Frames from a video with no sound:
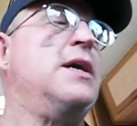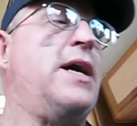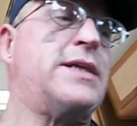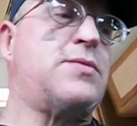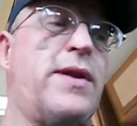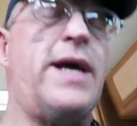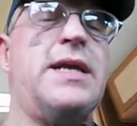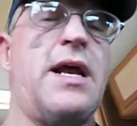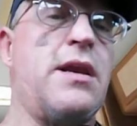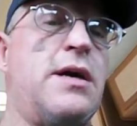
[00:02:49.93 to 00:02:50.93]
That's what I
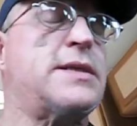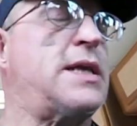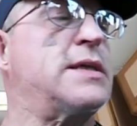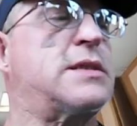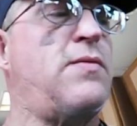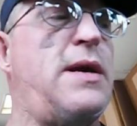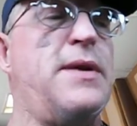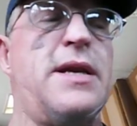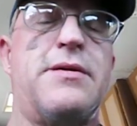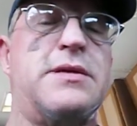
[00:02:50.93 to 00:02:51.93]
did. I looked and I saw, wait a
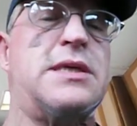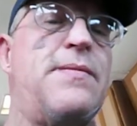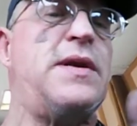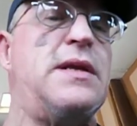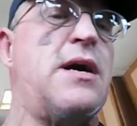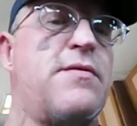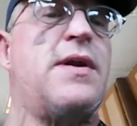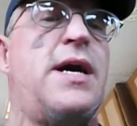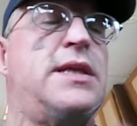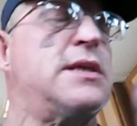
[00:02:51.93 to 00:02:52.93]
minute, now there's something not
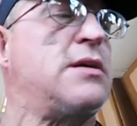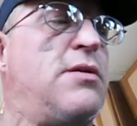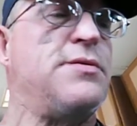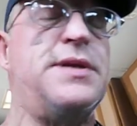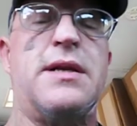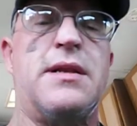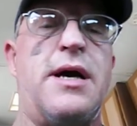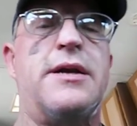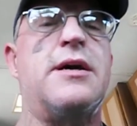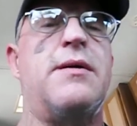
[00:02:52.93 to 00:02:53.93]
right. This hole didn't
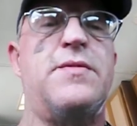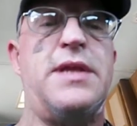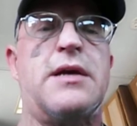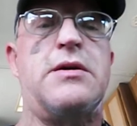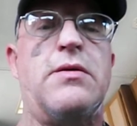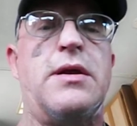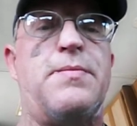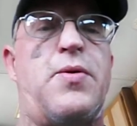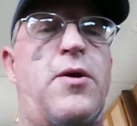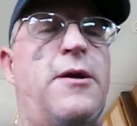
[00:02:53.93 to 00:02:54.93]
line up with that
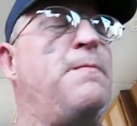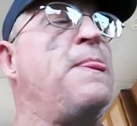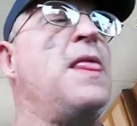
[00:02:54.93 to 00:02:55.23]
coolant port.